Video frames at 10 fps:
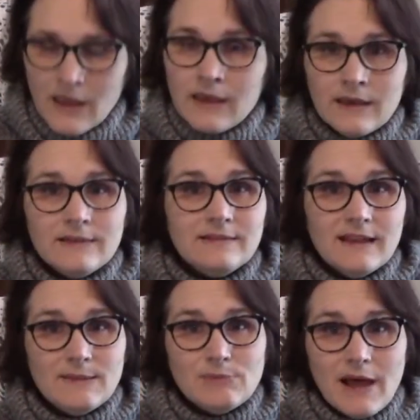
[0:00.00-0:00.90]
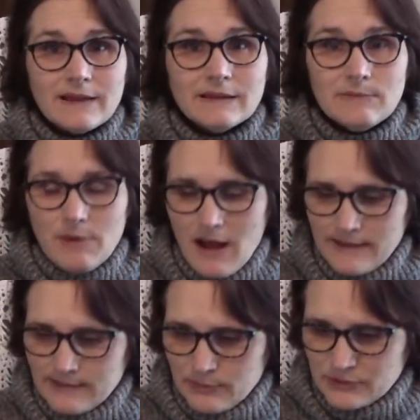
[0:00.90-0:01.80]
It seemed like an
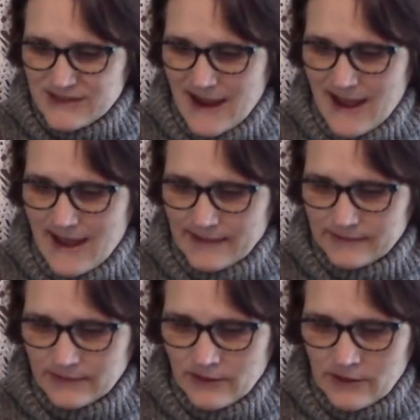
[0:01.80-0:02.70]
impossible task.